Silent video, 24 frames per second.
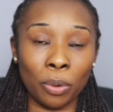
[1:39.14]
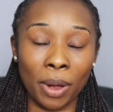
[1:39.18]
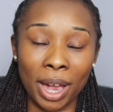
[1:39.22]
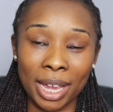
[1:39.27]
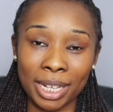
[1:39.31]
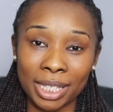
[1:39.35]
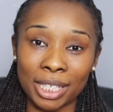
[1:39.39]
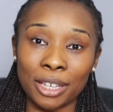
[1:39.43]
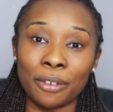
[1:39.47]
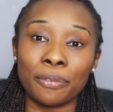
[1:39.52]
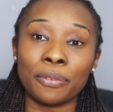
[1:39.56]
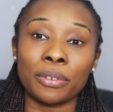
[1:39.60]

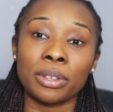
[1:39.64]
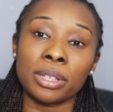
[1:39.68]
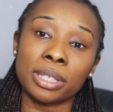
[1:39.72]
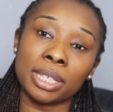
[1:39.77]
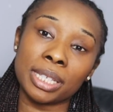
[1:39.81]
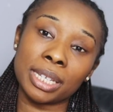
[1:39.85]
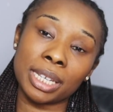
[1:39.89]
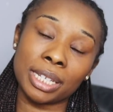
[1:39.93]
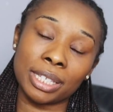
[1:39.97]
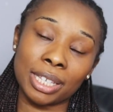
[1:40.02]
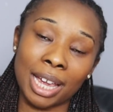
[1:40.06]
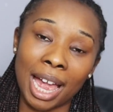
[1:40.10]
quite different
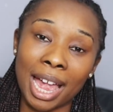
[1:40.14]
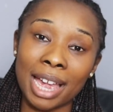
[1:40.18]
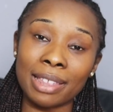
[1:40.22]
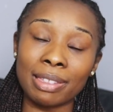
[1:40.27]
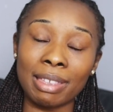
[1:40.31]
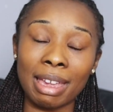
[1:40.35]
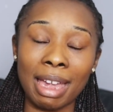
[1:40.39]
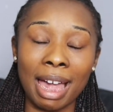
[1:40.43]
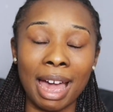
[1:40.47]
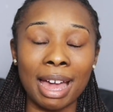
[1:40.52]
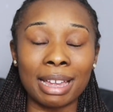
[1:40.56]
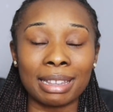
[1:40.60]
to the diet
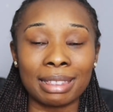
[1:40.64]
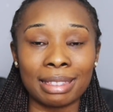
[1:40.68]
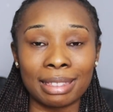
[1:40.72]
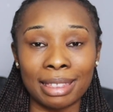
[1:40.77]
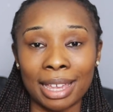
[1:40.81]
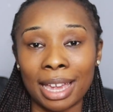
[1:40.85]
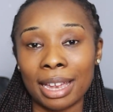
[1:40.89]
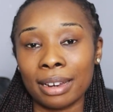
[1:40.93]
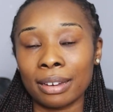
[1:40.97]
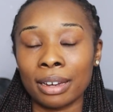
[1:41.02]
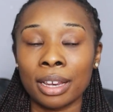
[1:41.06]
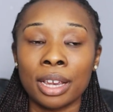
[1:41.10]
they had
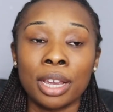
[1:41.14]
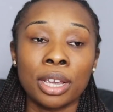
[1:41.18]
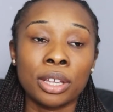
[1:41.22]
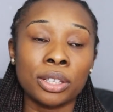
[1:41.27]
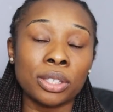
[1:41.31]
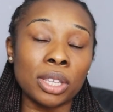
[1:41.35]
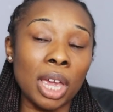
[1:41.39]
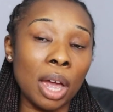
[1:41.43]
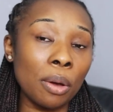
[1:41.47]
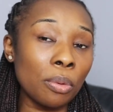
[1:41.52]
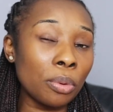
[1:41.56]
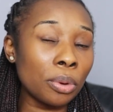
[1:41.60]
then.
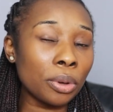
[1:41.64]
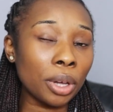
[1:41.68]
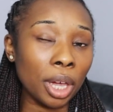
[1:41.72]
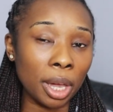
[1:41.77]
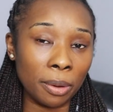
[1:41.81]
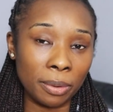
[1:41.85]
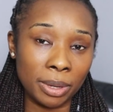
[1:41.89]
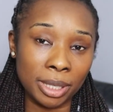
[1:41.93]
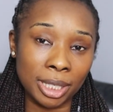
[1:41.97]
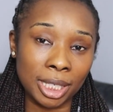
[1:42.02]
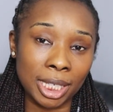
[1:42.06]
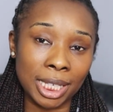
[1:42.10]
So I will
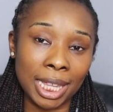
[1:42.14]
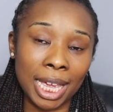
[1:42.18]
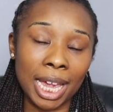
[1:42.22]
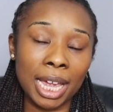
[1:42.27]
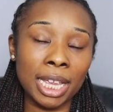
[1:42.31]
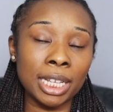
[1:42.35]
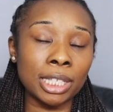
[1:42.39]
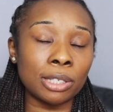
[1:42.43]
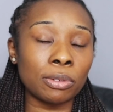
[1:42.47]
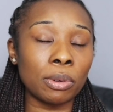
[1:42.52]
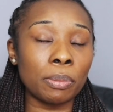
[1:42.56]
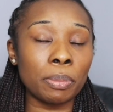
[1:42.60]
go into
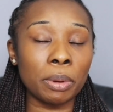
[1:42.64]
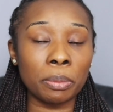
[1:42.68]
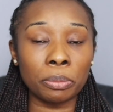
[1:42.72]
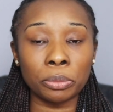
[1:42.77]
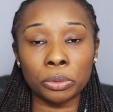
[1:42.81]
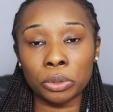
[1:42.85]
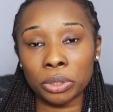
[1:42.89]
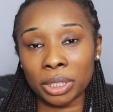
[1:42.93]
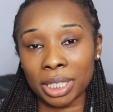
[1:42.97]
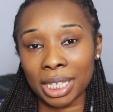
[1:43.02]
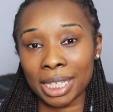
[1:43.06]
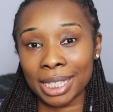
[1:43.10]
that into a bit
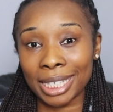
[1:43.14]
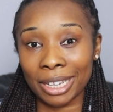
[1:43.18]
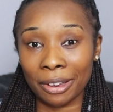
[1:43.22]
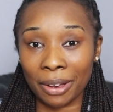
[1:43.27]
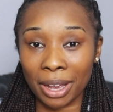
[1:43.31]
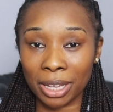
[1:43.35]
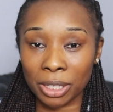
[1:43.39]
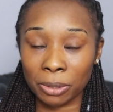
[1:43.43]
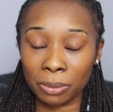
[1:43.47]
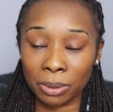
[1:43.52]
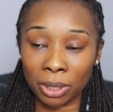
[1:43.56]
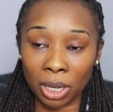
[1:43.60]
more detail
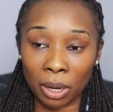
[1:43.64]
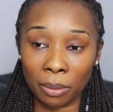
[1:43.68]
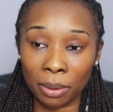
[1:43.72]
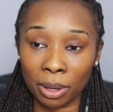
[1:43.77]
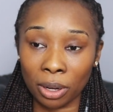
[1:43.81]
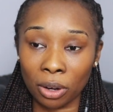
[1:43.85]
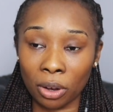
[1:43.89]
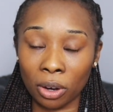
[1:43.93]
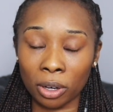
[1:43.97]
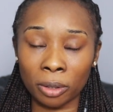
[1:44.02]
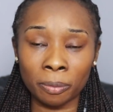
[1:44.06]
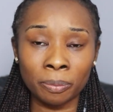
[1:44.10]
as we
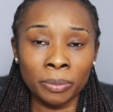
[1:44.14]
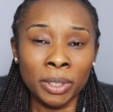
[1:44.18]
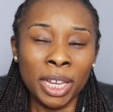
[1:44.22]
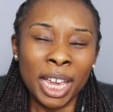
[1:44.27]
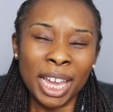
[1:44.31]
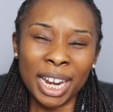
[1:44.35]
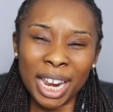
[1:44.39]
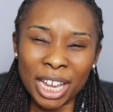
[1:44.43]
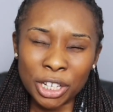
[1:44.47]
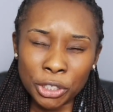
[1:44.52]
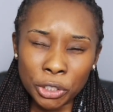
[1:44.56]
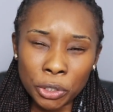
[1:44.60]
go along.
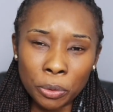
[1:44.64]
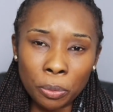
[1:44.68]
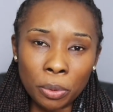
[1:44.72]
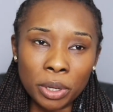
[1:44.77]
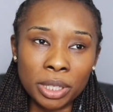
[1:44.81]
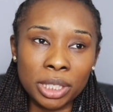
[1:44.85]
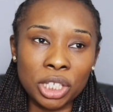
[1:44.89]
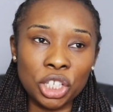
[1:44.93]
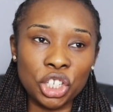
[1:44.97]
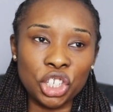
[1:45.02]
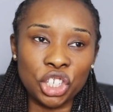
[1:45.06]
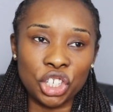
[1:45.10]
And I do
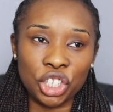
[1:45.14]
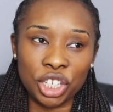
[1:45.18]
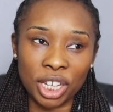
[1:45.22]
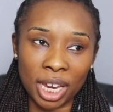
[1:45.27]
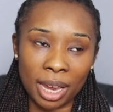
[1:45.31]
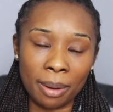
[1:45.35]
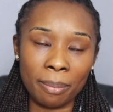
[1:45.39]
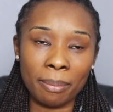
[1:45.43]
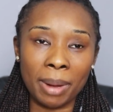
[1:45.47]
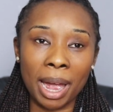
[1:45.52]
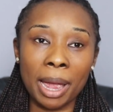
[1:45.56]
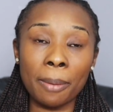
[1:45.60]
want to
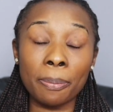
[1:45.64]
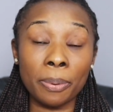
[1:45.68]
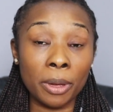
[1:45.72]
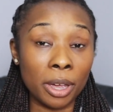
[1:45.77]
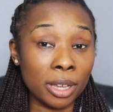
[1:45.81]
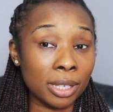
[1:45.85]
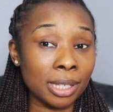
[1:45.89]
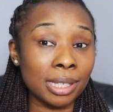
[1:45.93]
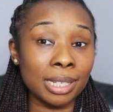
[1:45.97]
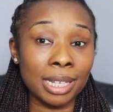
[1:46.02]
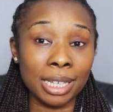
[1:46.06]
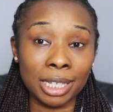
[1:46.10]
share my
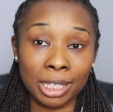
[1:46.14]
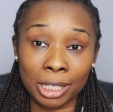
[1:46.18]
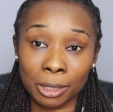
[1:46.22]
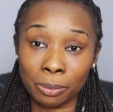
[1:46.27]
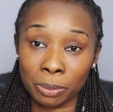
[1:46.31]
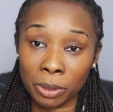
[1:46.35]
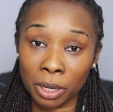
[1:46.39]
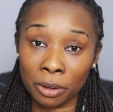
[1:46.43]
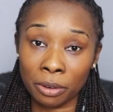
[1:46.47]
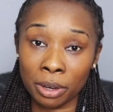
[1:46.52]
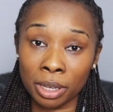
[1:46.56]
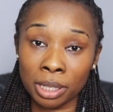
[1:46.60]
personal
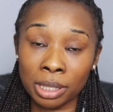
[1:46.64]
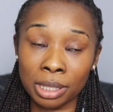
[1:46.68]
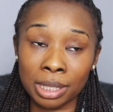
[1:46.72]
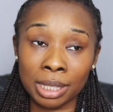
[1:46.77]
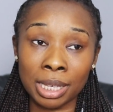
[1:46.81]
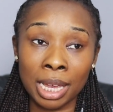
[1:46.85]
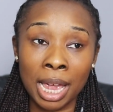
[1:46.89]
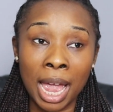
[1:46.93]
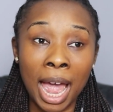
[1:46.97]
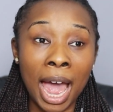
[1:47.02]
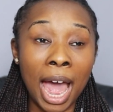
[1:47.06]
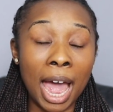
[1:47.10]

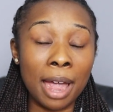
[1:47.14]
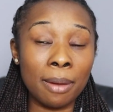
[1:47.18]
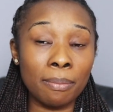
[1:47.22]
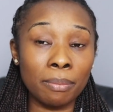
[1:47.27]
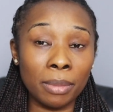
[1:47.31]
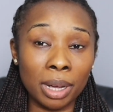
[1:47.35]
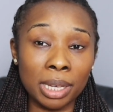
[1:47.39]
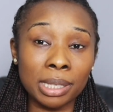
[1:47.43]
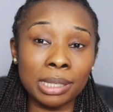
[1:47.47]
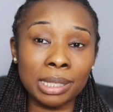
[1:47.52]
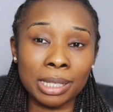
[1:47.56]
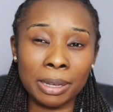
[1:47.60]
experience. I
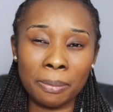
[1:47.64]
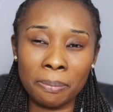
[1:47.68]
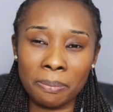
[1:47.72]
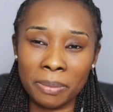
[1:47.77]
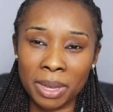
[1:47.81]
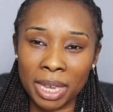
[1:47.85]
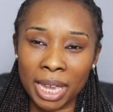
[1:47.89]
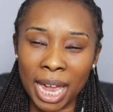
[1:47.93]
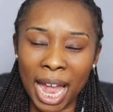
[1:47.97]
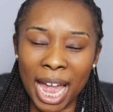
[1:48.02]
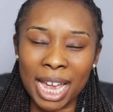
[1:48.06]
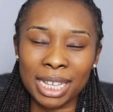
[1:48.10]
must
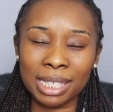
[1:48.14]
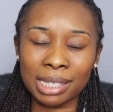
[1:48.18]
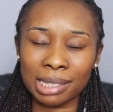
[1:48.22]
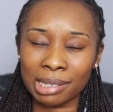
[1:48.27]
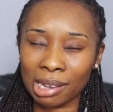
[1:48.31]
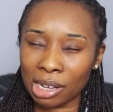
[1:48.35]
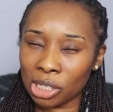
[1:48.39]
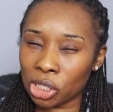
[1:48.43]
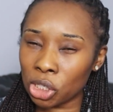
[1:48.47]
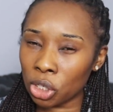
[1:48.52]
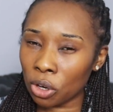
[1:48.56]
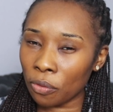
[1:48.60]
admit I
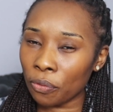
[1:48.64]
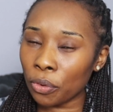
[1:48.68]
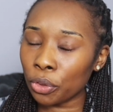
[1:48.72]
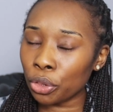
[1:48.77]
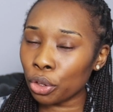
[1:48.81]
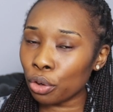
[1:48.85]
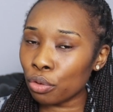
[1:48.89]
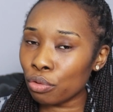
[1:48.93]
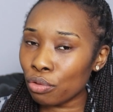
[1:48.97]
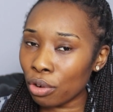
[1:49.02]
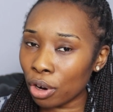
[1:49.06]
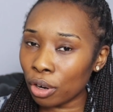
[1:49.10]
started off
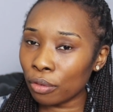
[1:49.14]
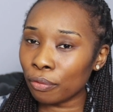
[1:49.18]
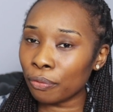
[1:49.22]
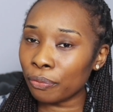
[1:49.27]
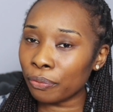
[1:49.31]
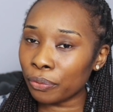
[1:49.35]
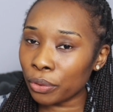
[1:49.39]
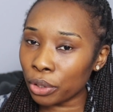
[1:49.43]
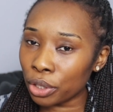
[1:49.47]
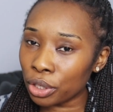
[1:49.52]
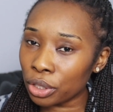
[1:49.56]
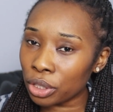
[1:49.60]
on the wrong
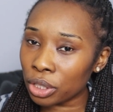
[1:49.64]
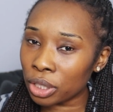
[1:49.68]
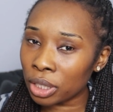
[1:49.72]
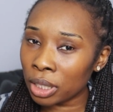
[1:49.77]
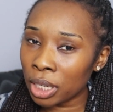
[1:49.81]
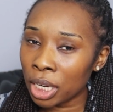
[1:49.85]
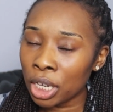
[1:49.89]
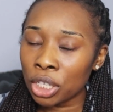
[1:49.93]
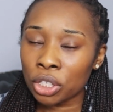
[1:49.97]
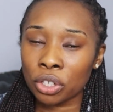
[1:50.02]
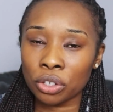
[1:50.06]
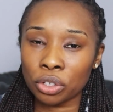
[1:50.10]
foot,
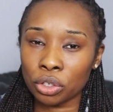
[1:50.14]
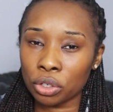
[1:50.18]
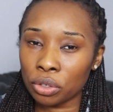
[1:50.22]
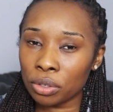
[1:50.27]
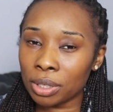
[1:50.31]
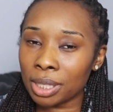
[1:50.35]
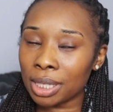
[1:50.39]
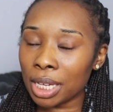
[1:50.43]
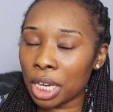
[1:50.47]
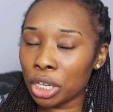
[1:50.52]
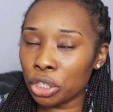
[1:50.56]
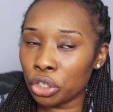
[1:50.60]
so
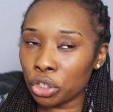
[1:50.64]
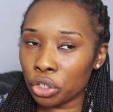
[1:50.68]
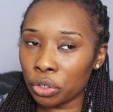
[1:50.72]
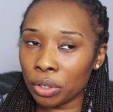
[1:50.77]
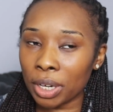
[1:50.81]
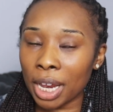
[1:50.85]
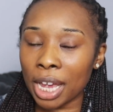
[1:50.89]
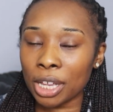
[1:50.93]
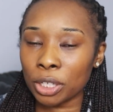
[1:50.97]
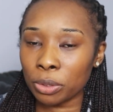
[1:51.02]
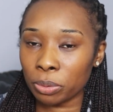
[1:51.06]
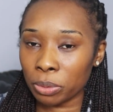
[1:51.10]
do stay
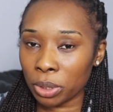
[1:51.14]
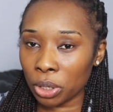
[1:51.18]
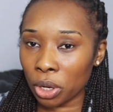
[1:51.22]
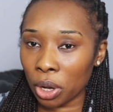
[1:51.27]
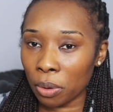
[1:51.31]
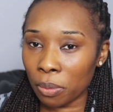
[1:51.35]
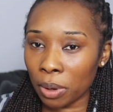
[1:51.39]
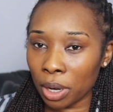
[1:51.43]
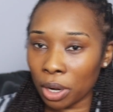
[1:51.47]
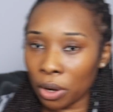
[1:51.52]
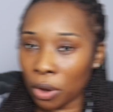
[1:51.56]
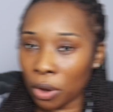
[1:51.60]
tuned as we go